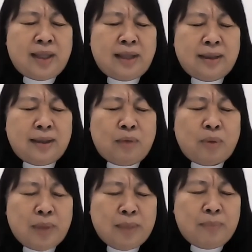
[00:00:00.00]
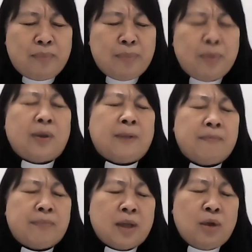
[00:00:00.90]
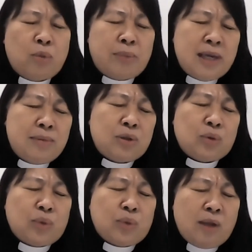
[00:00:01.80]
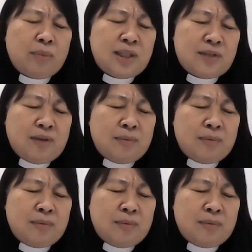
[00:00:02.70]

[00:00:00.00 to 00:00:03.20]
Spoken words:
who have come forward, Lord, to